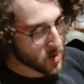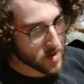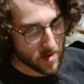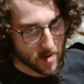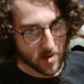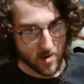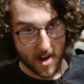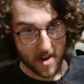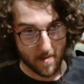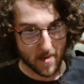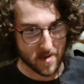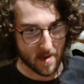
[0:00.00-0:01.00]
just distract
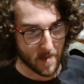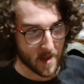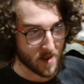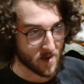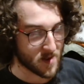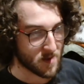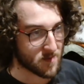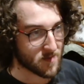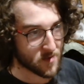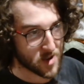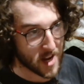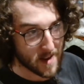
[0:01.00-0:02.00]
him with something, or you
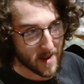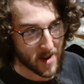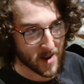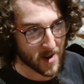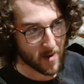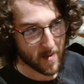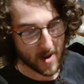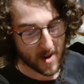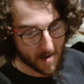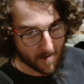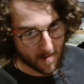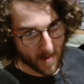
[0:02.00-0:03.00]
pretend that you're going to open a
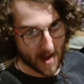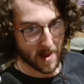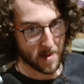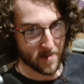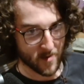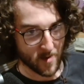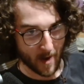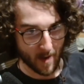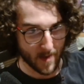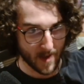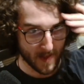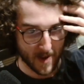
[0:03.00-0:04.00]
different part of the room
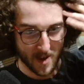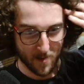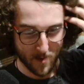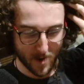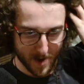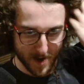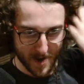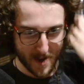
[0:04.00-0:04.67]
up, and then he would